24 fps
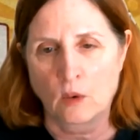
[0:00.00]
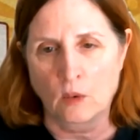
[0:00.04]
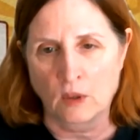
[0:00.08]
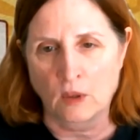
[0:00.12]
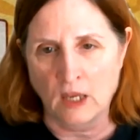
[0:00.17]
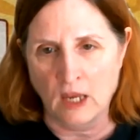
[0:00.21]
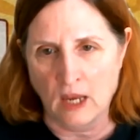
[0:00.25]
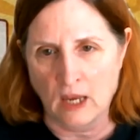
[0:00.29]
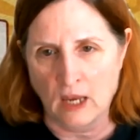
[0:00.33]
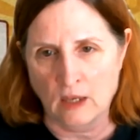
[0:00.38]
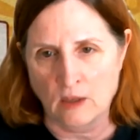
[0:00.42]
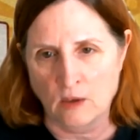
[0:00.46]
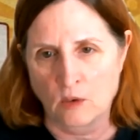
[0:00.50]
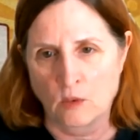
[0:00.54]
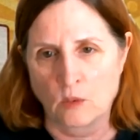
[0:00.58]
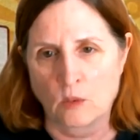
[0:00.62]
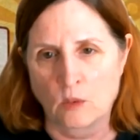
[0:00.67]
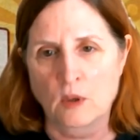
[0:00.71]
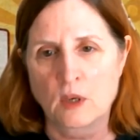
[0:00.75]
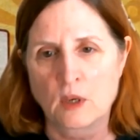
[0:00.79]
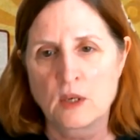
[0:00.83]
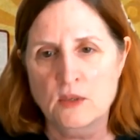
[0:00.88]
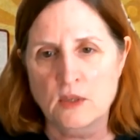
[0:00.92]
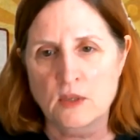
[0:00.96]

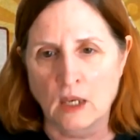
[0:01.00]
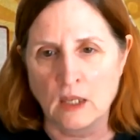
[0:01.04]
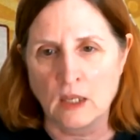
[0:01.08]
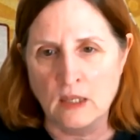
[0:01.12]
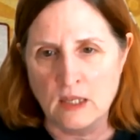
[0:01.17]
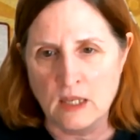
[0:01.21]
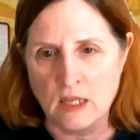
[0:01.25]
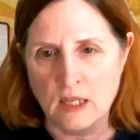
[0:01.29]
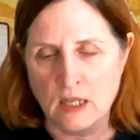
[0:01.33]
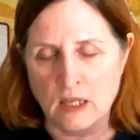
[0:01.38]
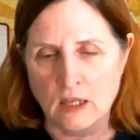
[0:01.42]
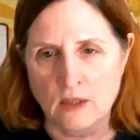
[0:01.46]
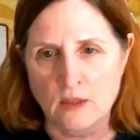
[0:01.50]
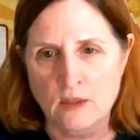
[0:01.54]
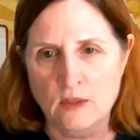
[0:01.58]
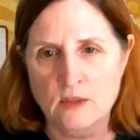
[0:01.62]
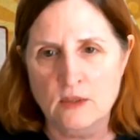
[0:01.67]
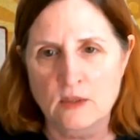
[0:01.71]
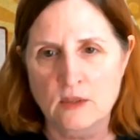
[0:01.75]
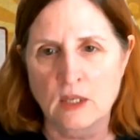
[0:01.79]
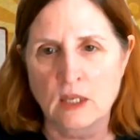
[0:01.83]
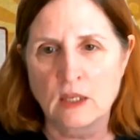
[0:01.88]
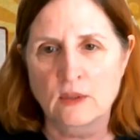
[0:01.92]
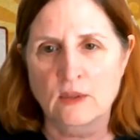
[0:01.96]
categories, ideas,
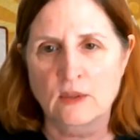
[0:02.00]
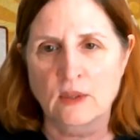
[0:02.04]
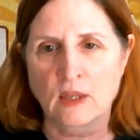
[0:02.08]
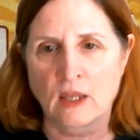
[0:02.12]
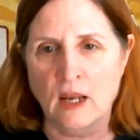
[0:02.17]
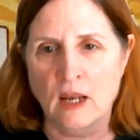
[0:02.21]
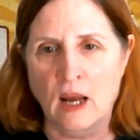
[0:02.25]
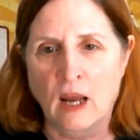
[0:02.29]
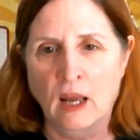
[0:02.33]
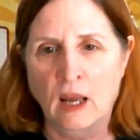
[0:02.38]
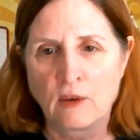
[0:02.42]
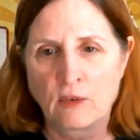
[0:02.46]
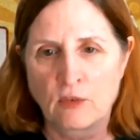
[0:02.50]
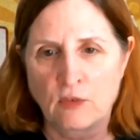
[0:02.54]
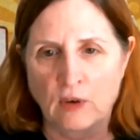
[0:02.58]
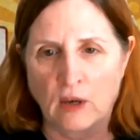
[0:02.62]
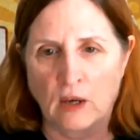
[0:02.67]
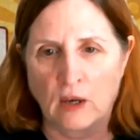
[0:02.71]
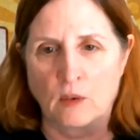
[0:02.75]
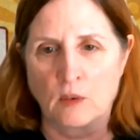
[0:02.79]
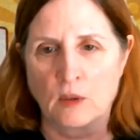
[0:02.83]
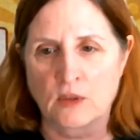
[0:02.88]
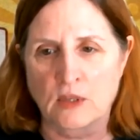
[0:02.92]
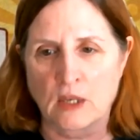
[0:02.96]
things that I
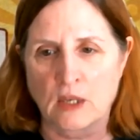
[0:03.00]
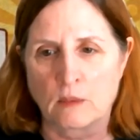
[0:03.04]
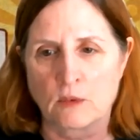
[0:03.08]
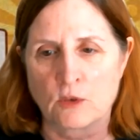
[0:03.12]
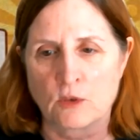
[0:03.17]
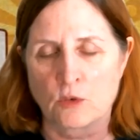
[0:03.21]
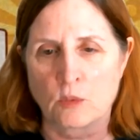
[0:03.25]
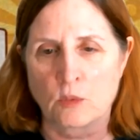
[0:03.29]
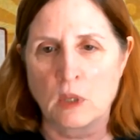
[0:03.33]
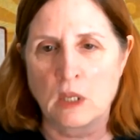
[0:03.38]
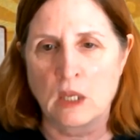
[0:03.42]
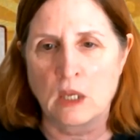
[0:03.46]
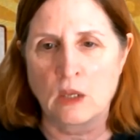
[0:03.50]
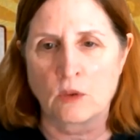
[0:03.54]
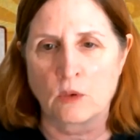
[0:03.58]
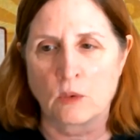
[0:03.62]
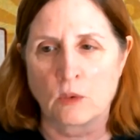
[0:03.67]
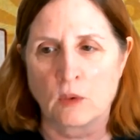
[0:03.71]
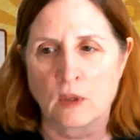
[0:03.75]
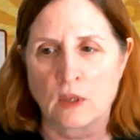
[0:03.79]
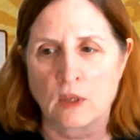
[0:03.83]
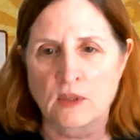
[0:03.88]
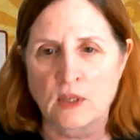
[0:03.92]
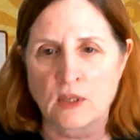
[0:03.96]
found as I was reading through
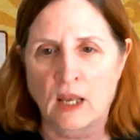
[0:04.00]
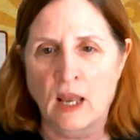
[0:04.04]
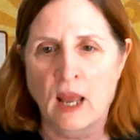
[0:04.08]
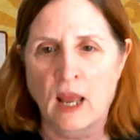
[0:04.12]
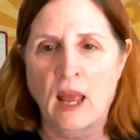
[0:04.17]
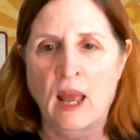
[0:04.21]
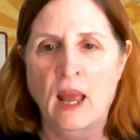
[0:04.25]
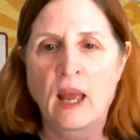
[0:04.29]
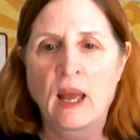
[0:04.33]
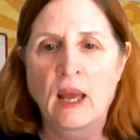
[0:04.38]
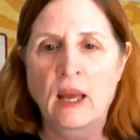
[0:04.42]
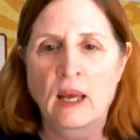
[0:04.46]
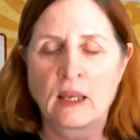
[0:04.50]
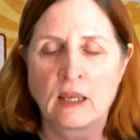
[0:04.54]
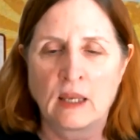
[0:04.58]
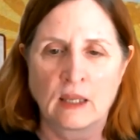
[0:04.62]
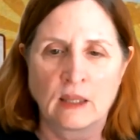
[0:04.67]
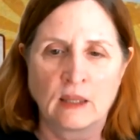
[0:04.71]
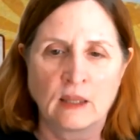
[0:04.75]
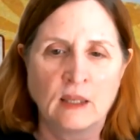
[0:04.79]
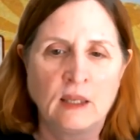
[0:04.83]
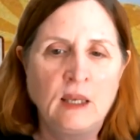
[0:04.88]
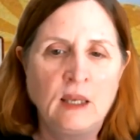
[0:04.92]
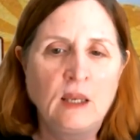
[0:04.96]
this that had
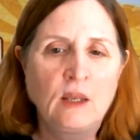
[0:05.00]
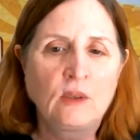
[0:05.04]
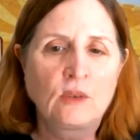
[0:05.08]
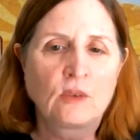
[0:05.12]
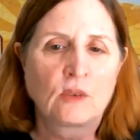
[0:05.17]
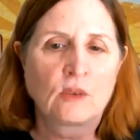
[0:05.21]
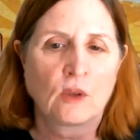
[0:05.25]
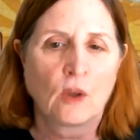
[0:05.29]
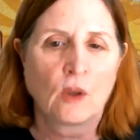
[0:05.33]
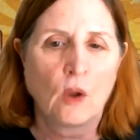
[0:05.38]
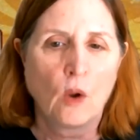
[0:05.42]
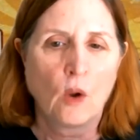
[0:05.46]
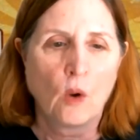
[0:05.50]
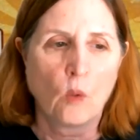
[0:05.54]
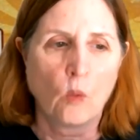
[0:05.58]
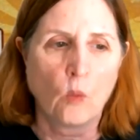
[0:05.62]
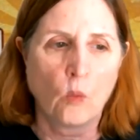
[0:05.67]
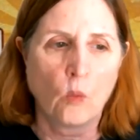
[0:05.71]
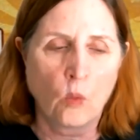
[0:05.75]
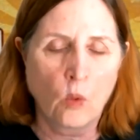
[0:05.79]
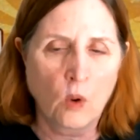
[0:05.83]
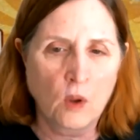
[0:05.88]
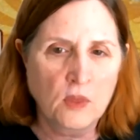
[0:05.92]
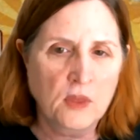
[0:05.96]
at least
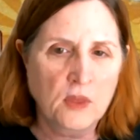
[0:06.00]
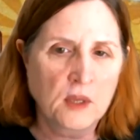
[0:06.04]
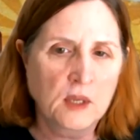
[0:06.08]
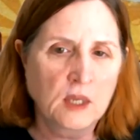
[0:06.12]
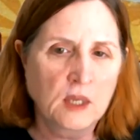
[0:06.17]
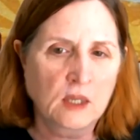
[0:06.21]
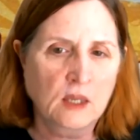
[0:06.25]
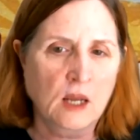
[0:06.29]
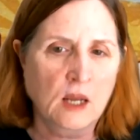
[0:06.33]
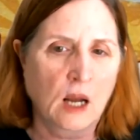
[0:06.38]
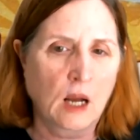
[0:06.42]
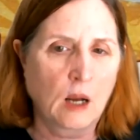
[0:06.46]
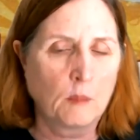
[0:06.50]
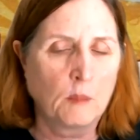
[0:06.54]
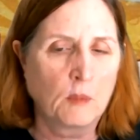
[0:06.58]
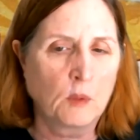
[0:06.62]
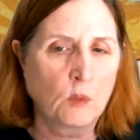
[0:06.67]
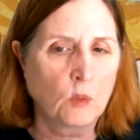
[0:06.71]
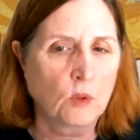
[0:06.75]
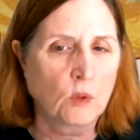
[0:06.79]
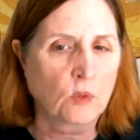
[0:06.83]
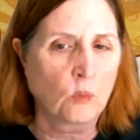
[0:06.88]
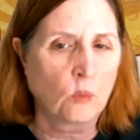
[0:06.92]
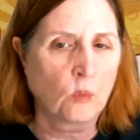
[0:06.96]
one thing in common
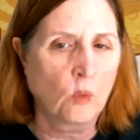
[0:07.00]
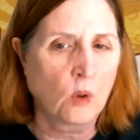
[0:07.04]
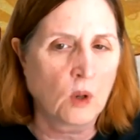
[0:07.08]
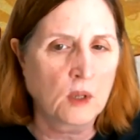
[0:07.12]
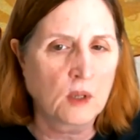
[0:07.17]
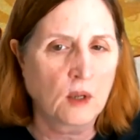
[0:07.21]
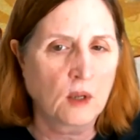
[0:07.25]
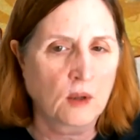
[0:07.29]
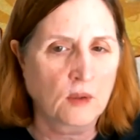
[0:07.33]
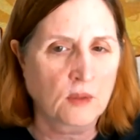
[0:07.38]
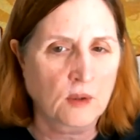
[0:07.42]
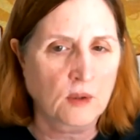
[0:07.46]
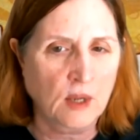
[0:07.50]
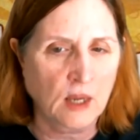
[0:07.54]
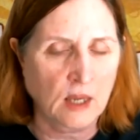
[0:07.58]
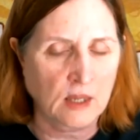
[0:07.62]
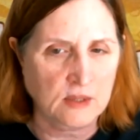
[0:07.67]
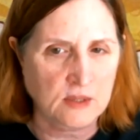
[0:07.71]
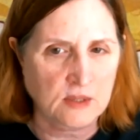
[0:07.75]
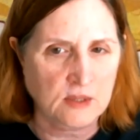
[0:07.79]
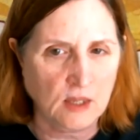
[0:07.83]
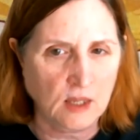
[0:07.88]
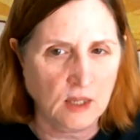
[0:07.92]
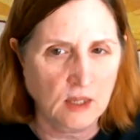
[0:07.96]
with one other
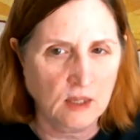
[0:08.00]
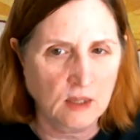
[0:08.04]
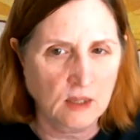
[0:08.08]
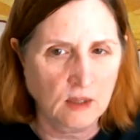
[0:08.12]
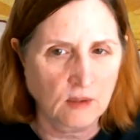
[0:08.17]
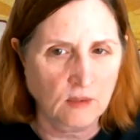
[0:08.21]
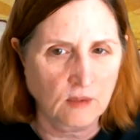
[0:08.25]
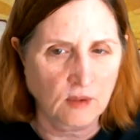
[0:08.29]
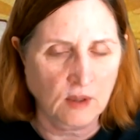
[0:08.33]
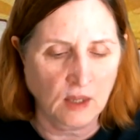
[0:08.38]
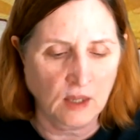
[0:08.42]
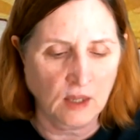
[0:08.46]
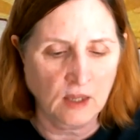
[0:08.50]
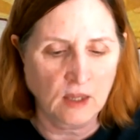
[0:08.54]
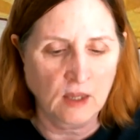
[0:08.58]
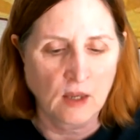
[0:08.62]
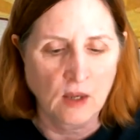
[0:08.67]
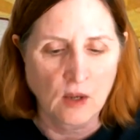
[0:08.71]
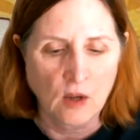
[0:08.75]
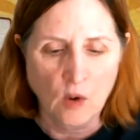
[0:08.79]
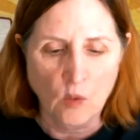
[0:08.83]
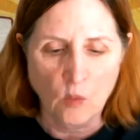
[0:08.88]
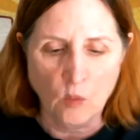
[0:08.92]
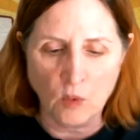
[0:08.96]
essay, okay,
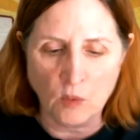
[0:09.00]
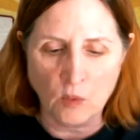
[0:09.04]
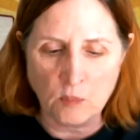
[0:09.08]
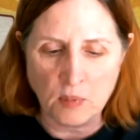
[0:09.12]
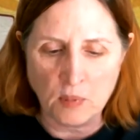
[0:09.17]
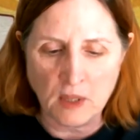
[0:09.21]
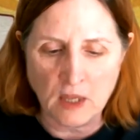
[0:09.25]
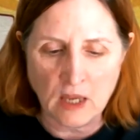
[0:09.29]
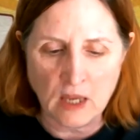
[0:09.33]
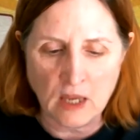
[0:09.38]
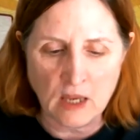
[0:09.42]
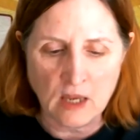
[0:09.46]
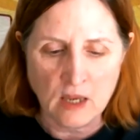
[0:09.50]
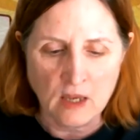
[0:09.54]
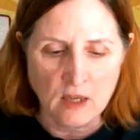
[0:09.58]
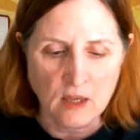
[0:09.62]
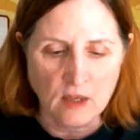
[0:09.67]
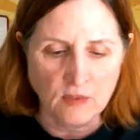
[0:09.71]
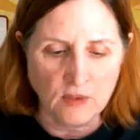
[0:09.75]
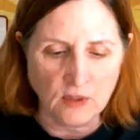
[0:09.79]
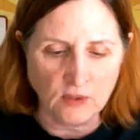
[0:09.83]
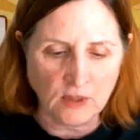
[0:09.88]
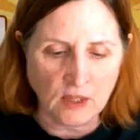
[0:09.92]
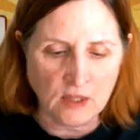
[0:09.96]
would be
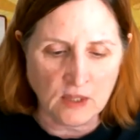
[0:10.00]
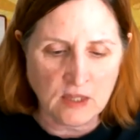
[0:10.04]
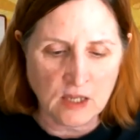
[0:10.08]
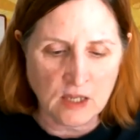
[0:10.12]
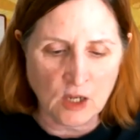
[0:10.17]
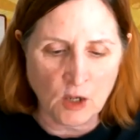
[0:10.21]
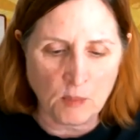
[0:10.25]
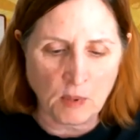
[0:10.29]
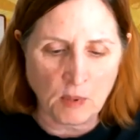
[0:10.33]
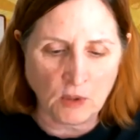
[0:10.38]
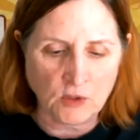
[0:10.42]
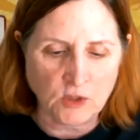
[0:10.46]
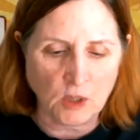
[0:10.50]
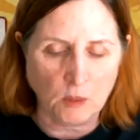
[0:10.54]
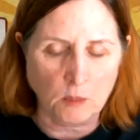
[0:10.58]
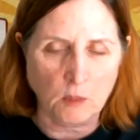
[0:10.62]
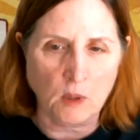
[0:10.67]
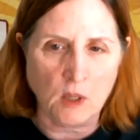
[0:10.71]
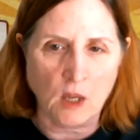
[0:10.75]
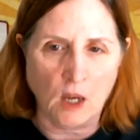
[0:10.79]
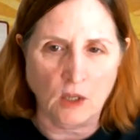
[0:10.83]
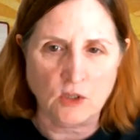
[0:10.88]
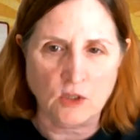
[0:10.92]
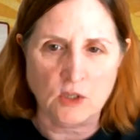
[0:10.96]
this idea about double
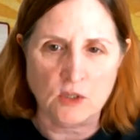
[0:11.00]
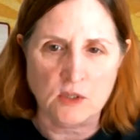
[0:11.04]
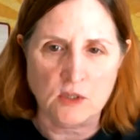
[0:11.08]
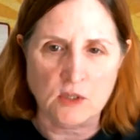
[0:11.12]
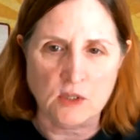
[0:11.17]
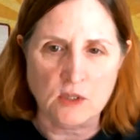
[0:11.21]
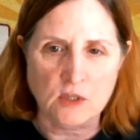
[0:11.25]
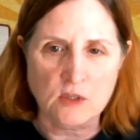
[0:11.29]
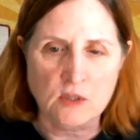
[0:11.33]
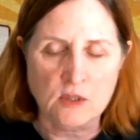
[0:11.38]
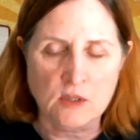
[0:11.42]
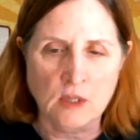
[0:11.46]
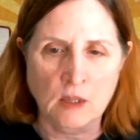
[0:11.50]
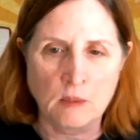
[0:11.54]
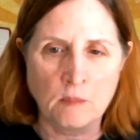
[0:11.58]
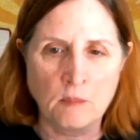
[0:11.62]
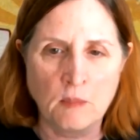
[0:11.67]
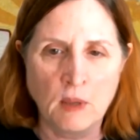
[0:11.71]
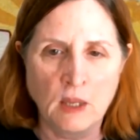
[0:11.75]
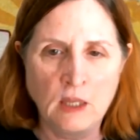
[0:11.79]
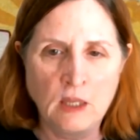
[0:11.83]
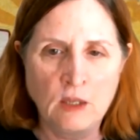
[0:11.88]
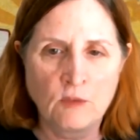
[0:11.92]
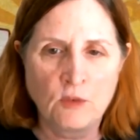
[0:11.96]
consciousness. And
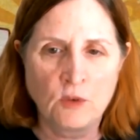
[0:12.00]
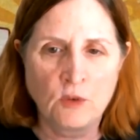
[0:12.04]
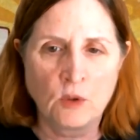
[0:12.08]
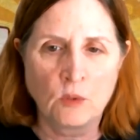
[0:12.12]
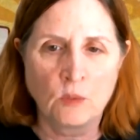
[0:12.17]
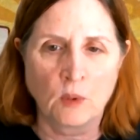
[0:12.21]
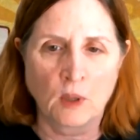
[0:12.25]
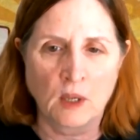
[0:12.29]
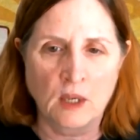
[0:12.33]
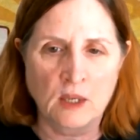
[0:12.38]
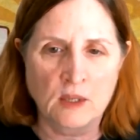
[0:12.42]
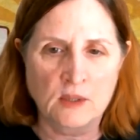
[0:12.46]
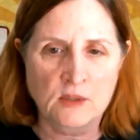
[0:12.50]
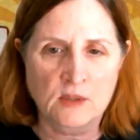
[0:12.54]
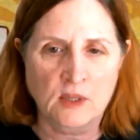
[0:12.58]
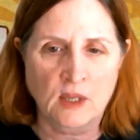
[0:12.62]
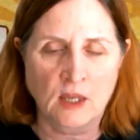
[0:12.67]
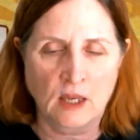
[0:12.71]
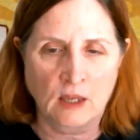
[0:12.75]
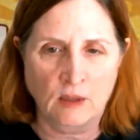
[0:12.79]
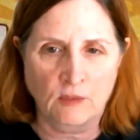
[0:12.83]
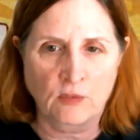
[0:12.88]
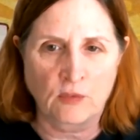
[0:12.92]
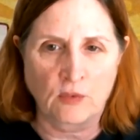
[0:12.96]
many of you raised
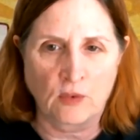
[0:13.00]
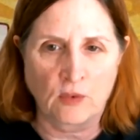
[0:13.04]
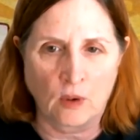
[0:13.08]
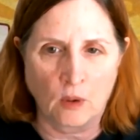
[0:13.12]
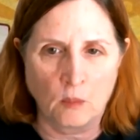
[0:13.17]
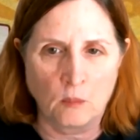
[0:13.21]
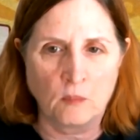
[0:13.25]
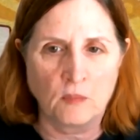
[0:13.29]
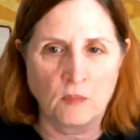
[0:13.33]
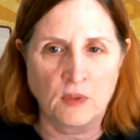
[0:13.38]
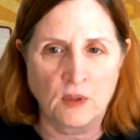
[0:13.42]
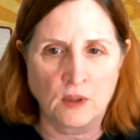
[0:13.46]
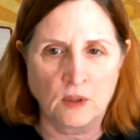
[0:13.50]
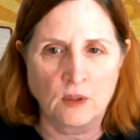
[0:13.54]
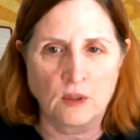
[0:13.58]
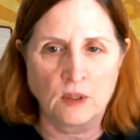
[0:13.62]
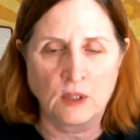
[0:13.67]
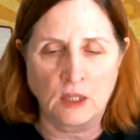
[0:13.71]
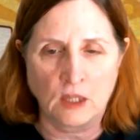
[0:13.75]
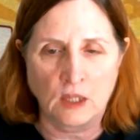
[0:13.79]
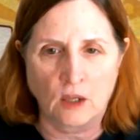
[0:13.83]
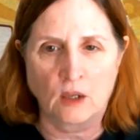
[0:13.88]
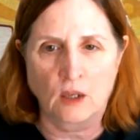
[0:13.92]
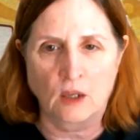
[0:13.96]
that from the
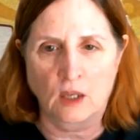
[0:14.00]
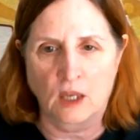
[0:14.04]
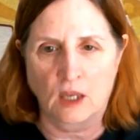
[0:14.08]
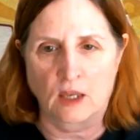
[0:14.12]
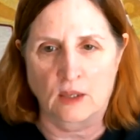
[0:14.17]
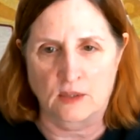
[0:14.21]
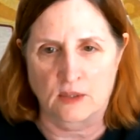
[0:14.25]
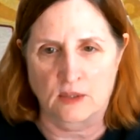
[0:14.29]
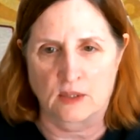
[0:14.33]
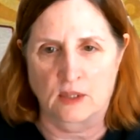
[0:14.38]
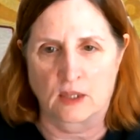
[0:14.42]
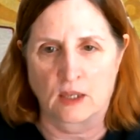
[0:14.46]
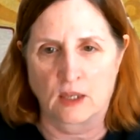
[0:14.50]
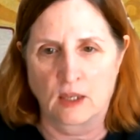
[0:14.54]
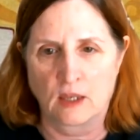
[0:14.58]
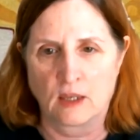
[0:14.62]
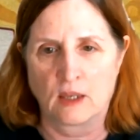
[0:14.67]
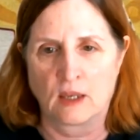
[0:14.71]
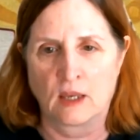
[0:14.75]
Young essay.